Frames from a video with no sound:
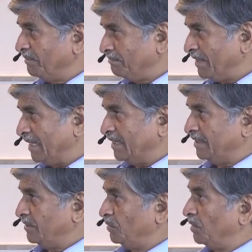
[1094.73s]

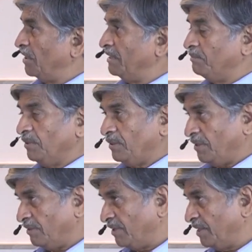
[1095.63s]
imbalance or
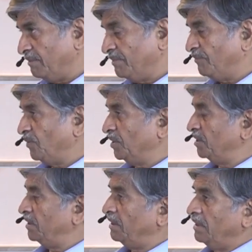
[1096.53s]
hypothyroid
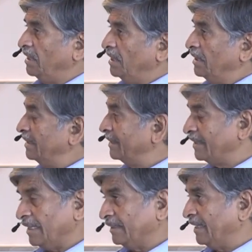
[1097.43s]
function,
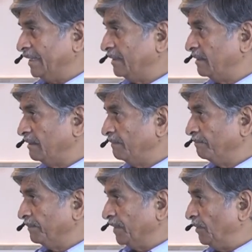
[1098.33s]
like that.
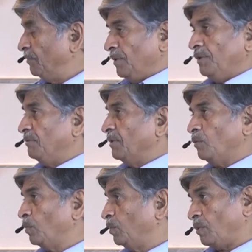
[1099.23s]
Even
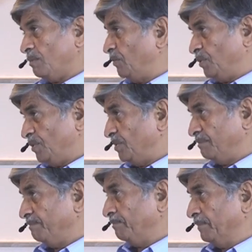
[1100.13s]
growth hormones.
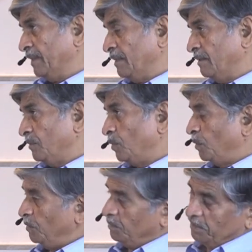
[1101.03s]
So